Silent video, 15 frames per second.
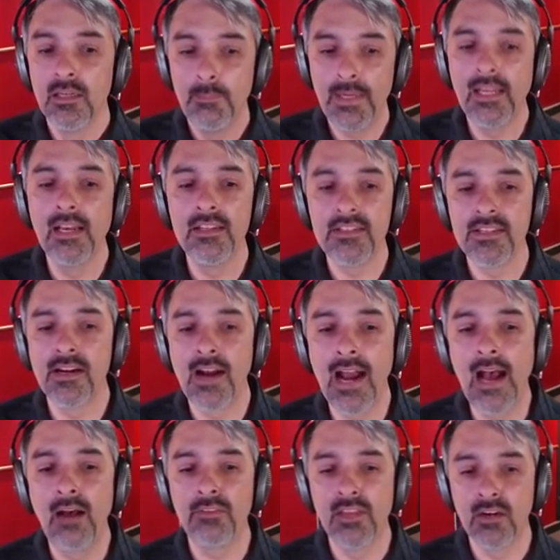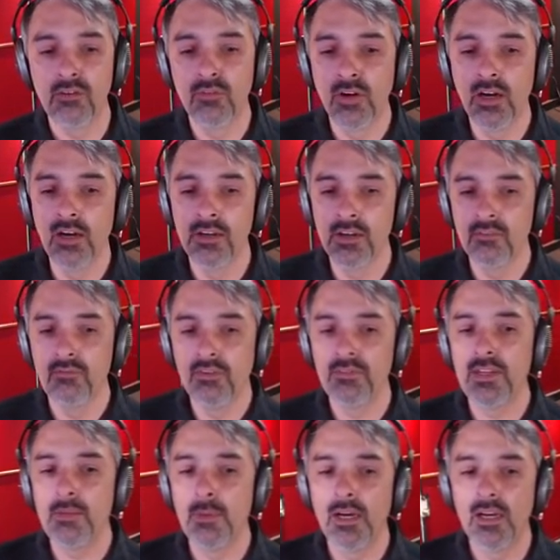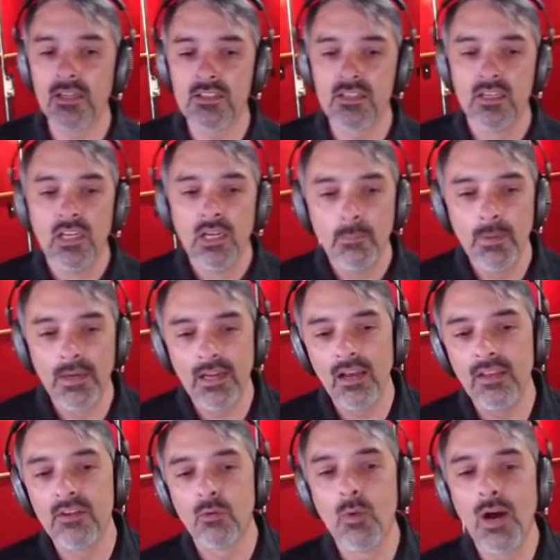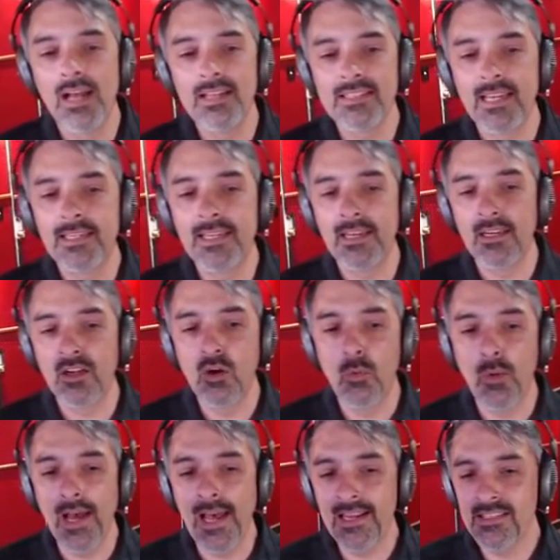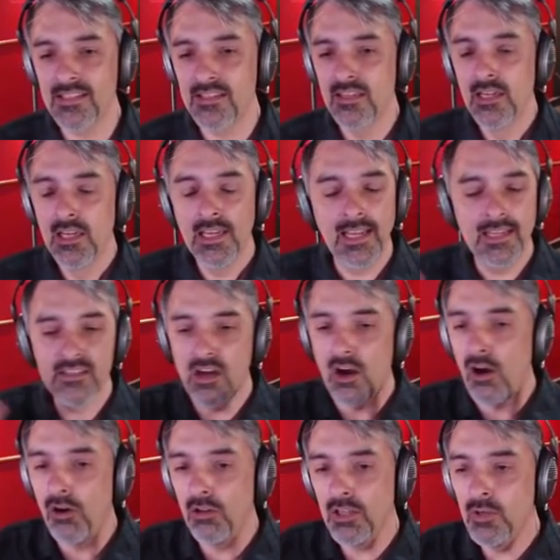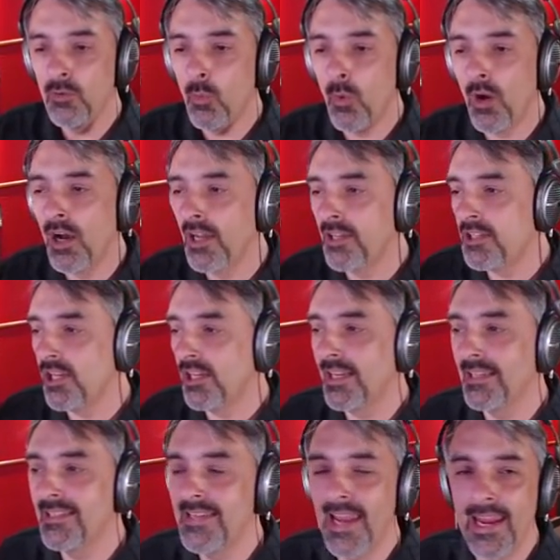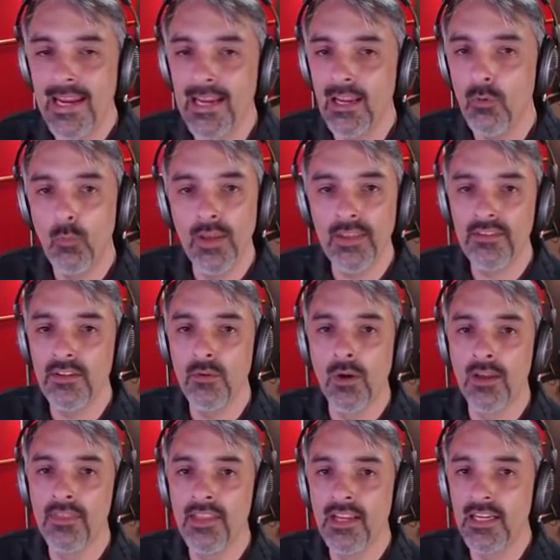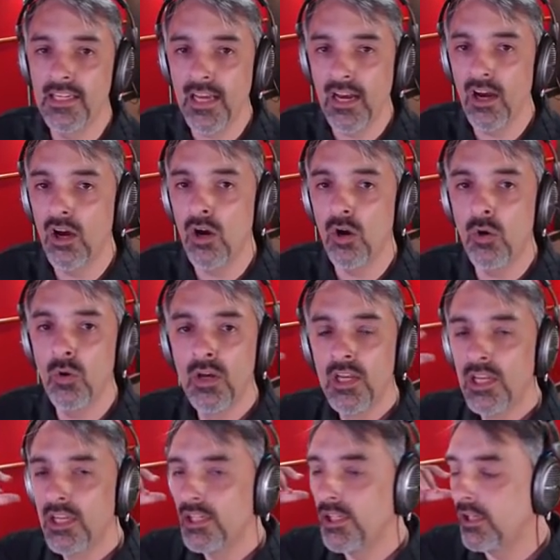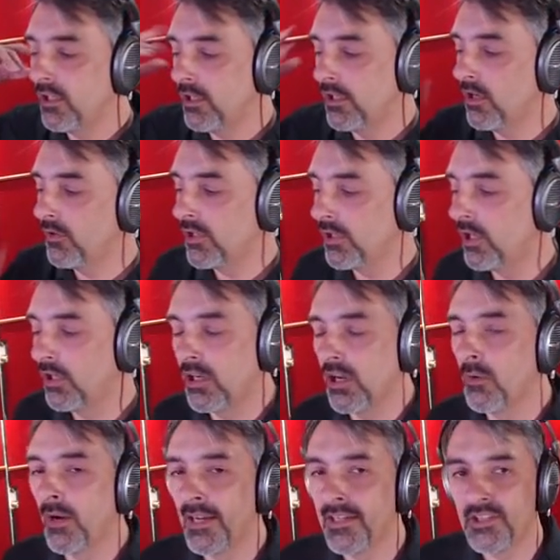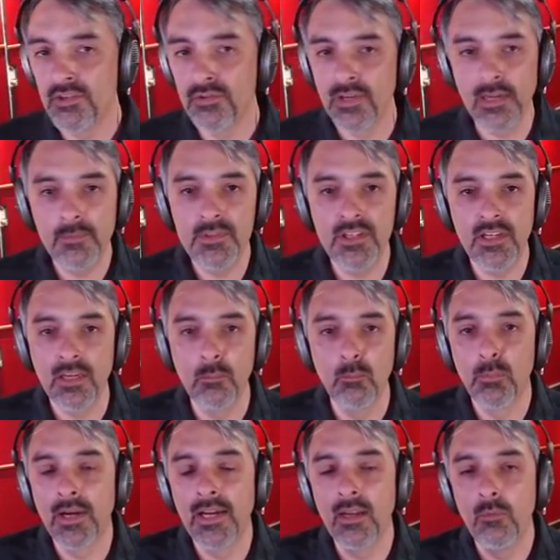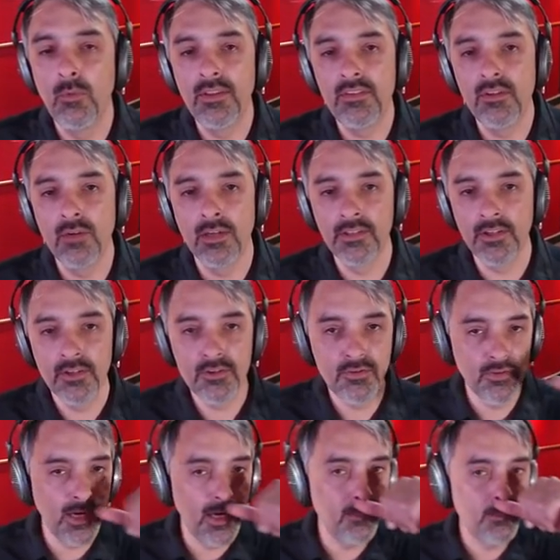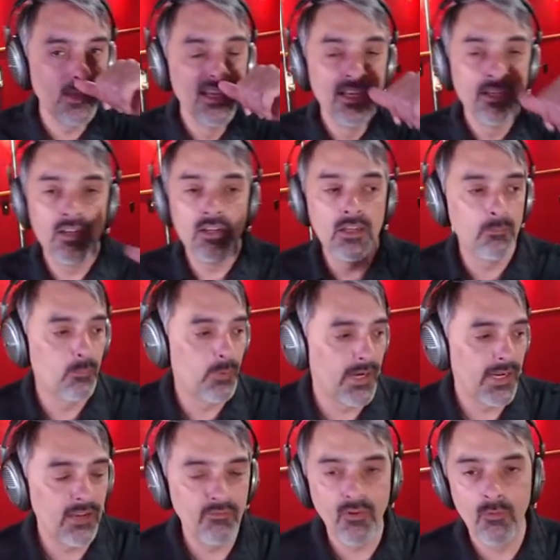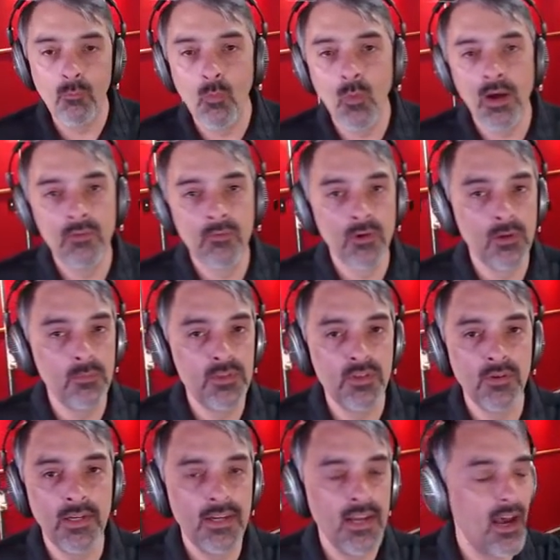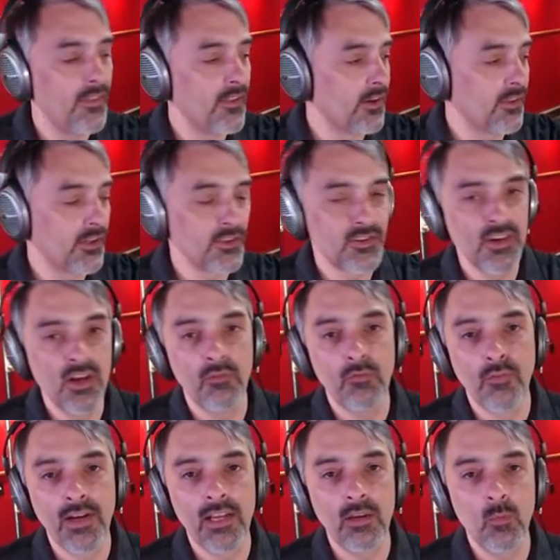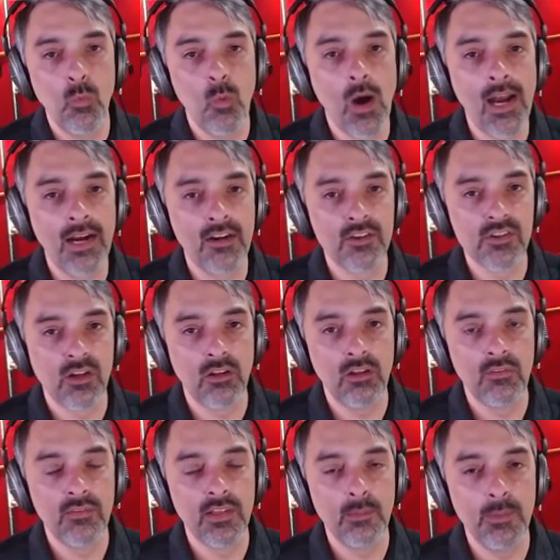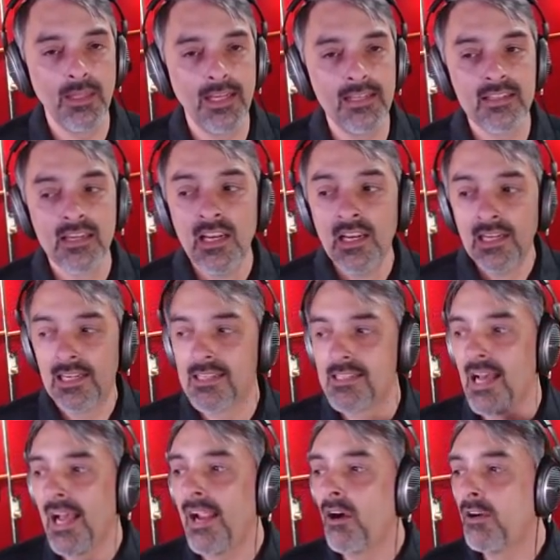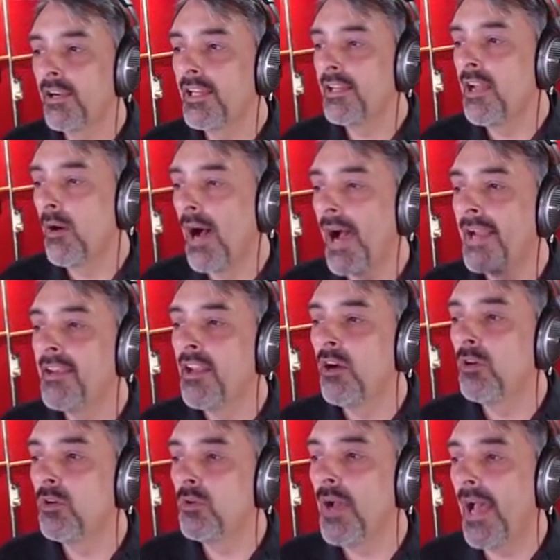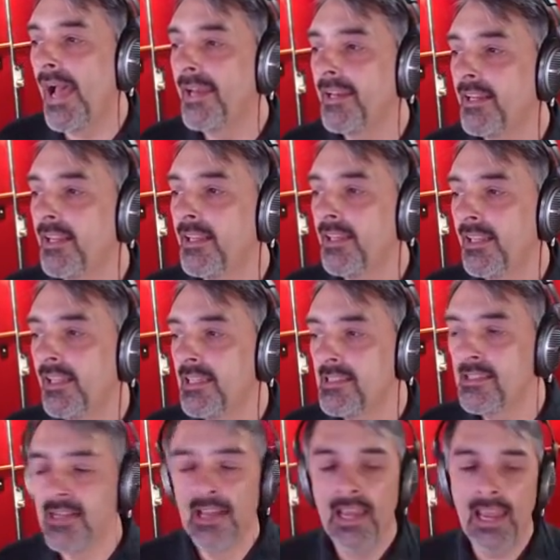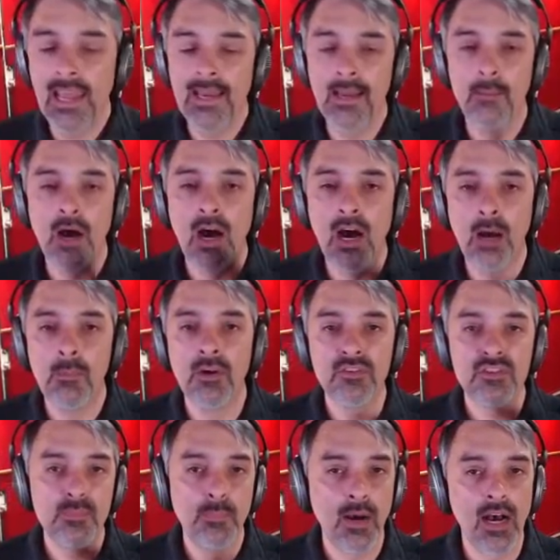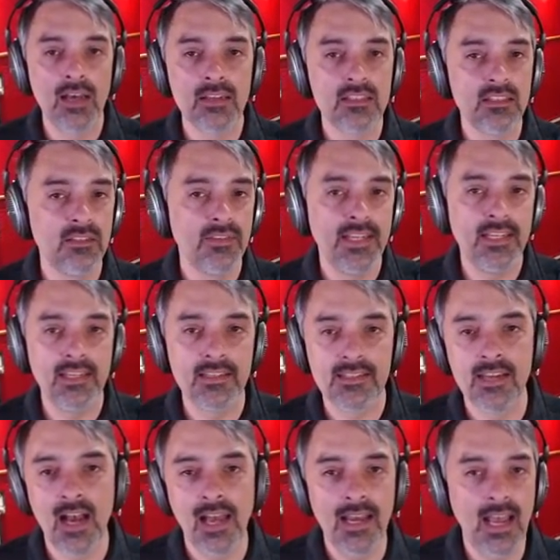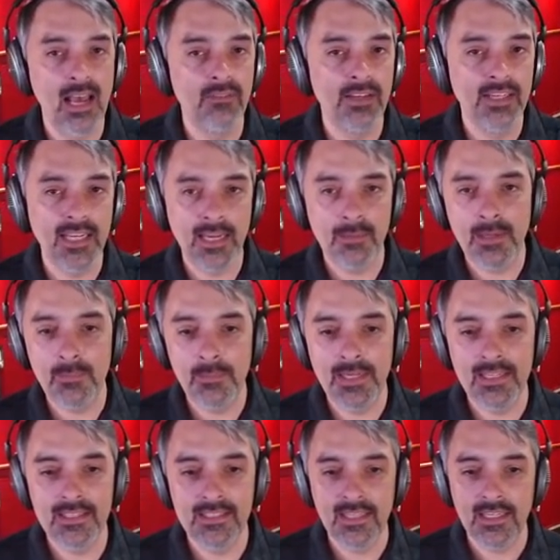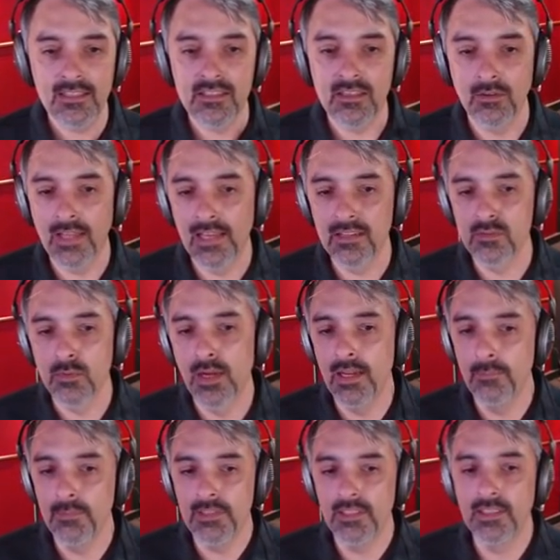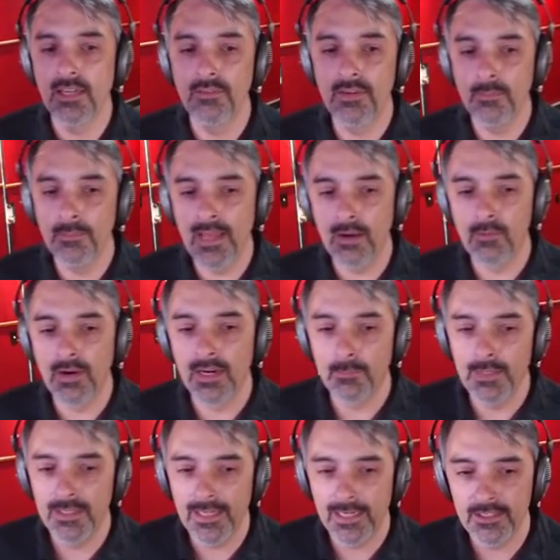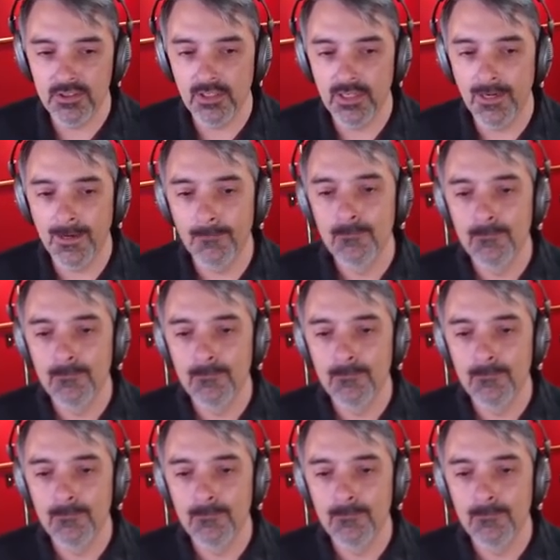because they're out there for a hundred fifty bucks. But otherwise, I'd get a Quest. It's all in one. You could take it with you on the go. You, you know, you can go on trips. You can bring it with you on your trip. You can bring it from one room to another. There's no freaking wires all over the place. Because I already know. I know who Attican is, and I'm almost positive he does not have a gaming P C. So that's why I'm giving him that recommendation here.